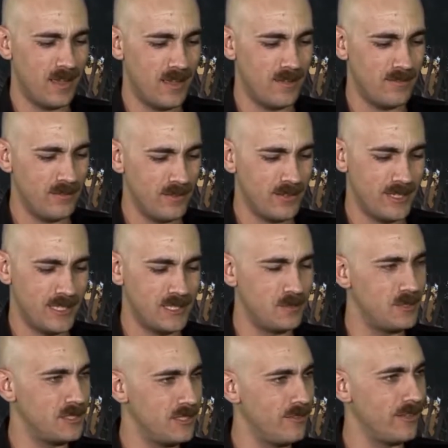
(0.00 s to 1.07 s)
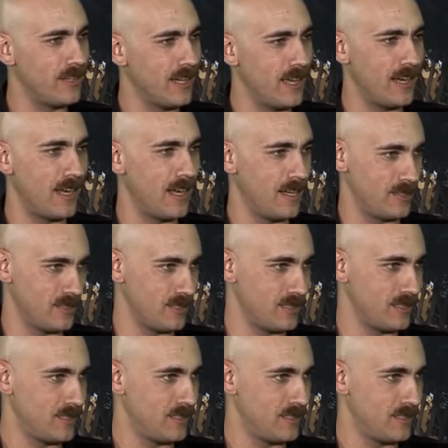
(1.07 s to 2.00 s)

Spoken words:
very specific kind of anger.